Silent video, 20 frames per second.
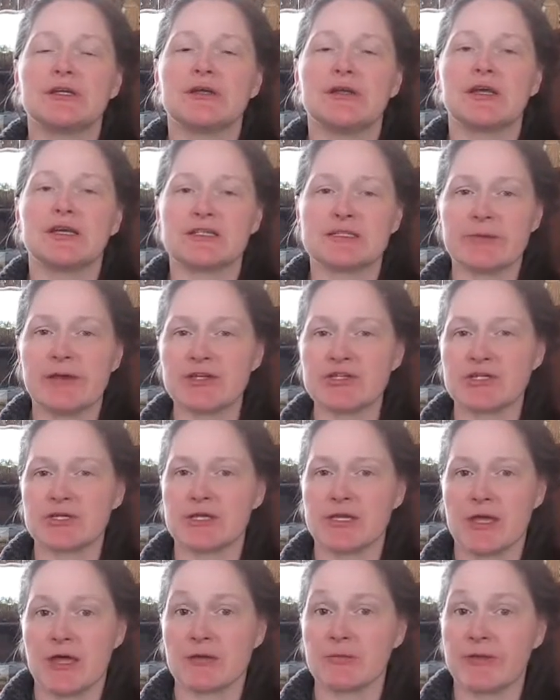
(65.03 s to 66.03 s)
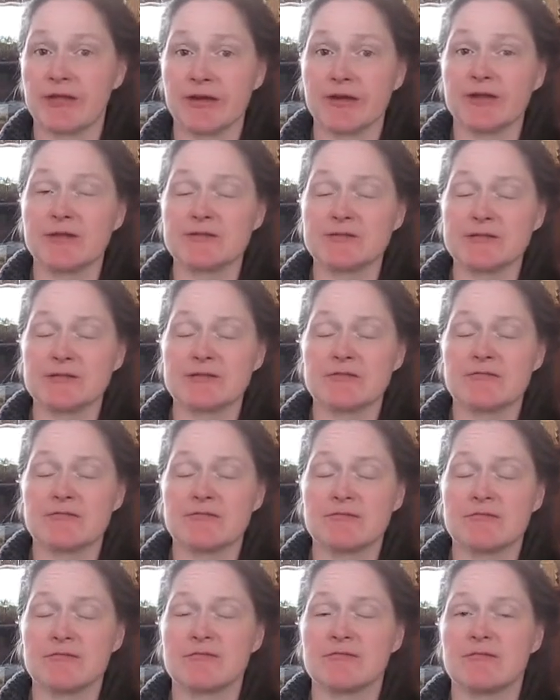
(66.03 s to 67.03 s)
especially young parents
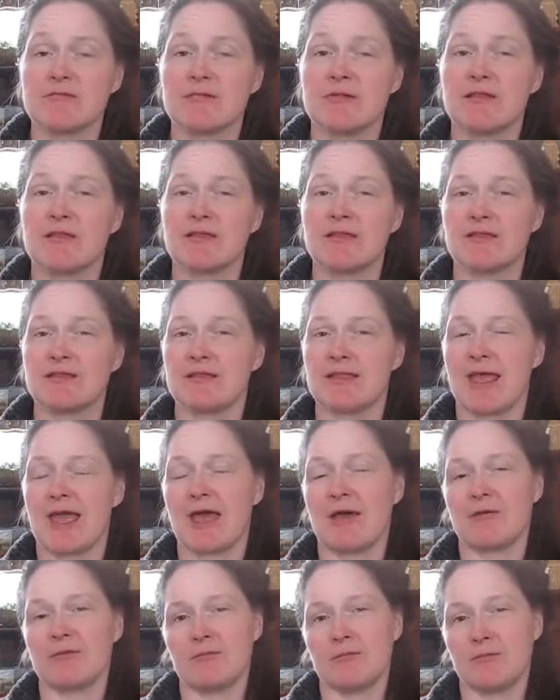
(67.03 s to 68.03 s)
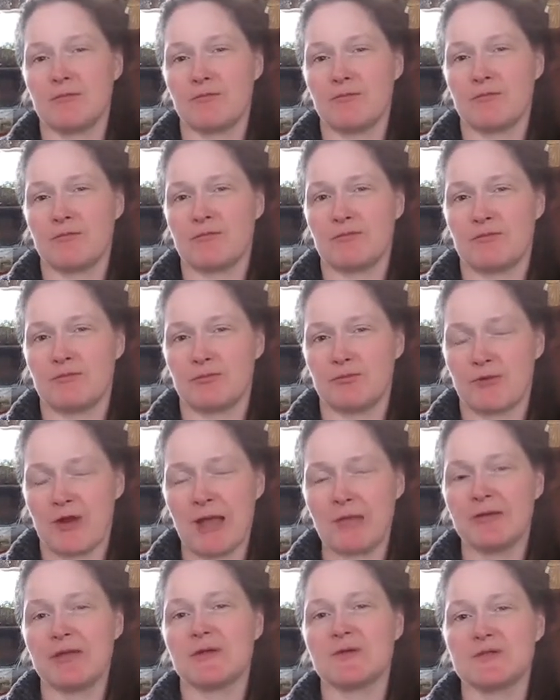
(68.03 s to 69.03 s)
that
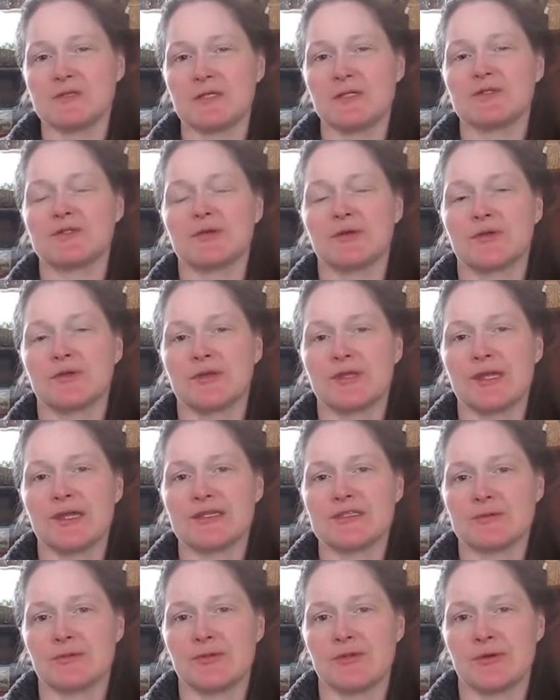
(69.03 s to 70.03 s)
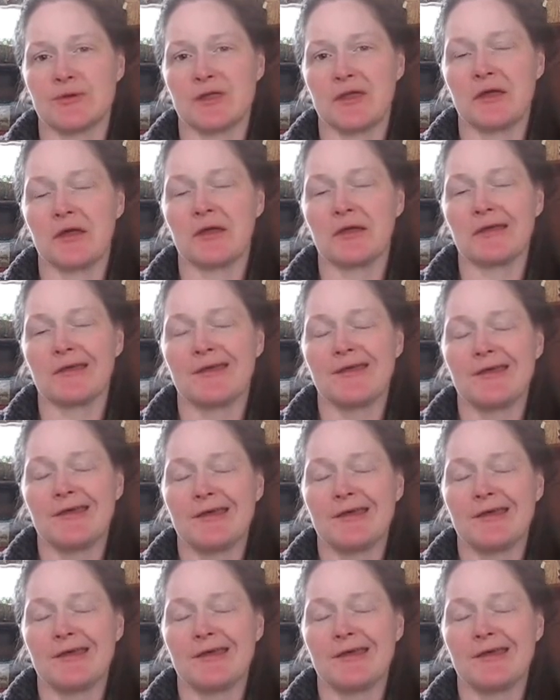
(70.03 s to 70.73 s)
probably don't see certain things when they're young.